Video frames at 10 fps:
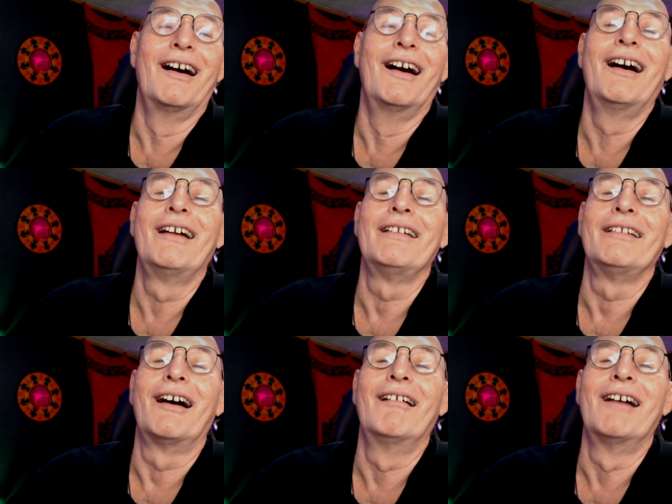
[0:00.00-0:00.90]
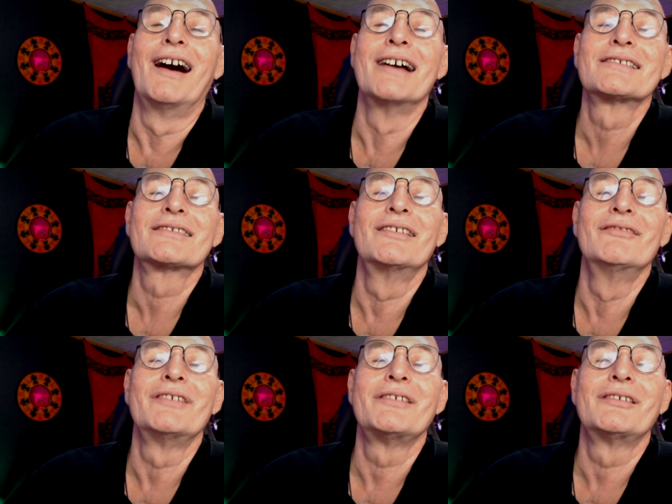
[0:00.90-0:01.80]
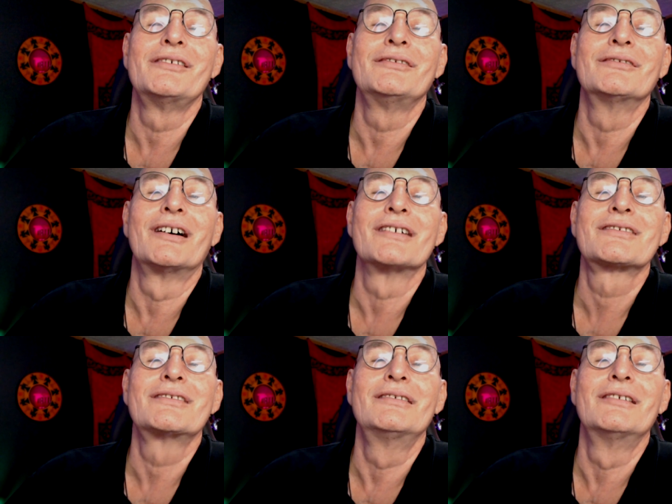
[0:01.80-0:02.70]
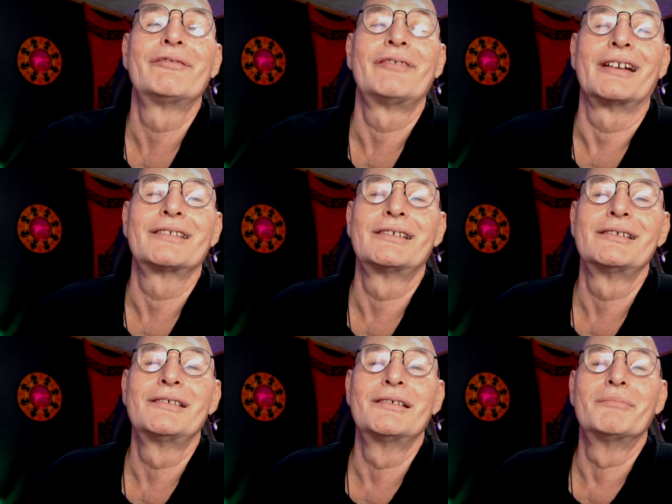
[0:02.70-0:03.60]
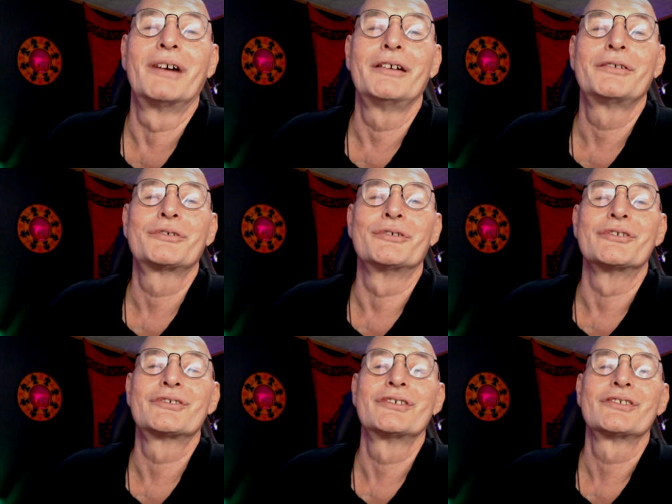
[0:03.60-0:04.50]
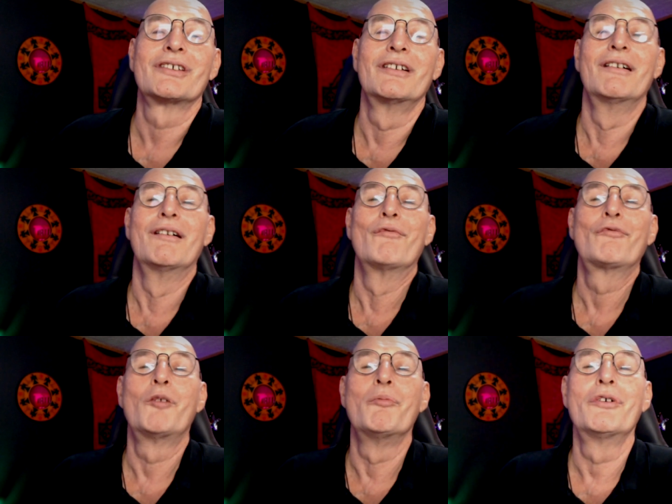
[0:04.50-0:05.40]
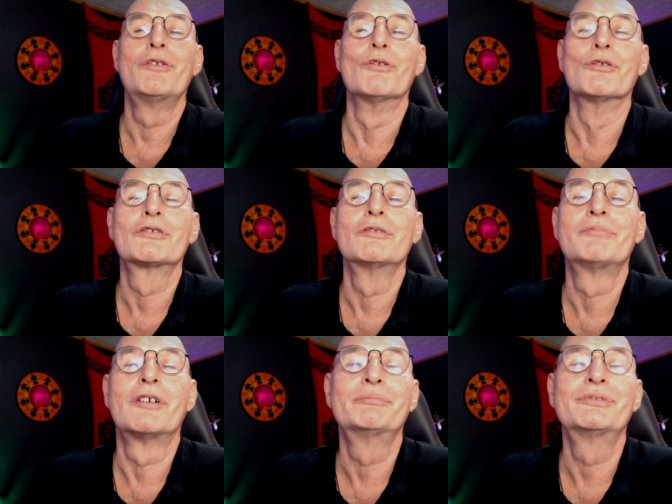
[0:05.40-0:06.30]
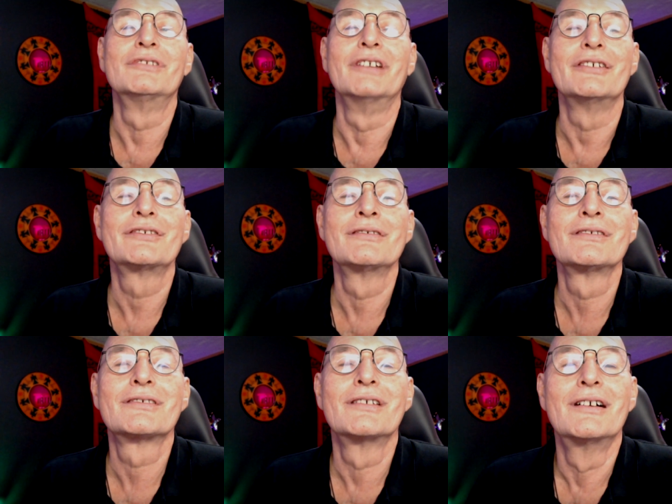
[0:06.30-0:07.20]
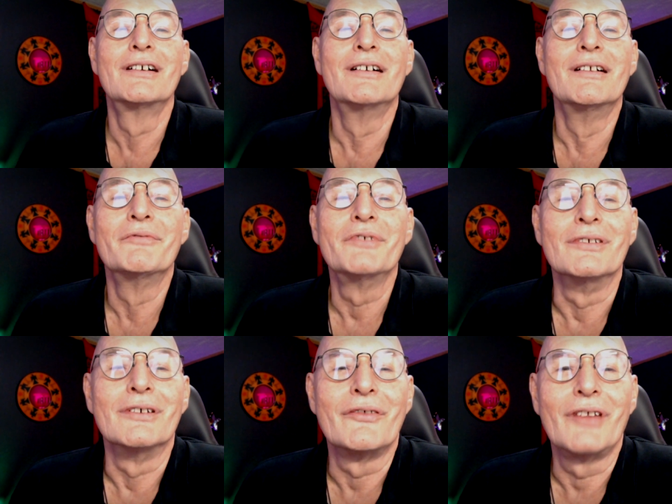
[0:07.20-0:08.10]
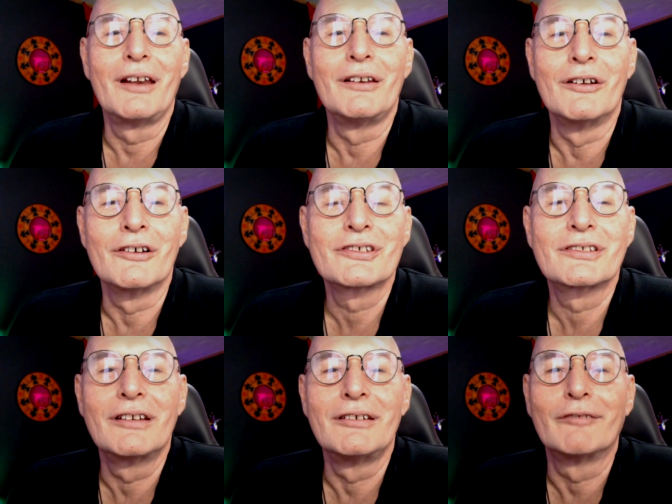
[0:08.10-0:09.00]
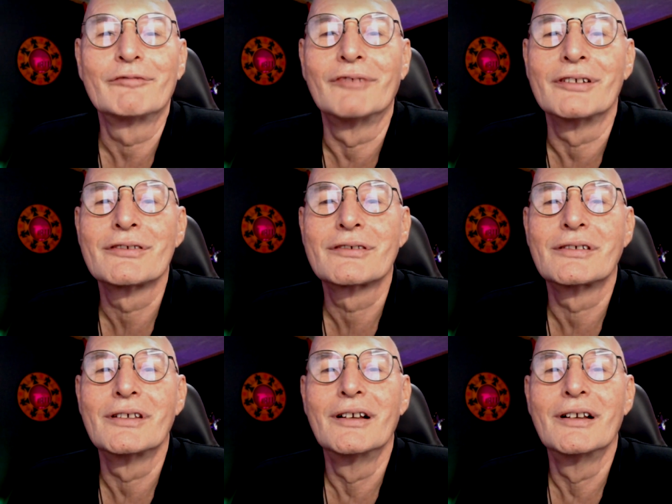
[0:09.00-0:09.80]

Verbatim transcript: And now ask whether you are still affected by curses from the local populations, you know, that lost loved ones,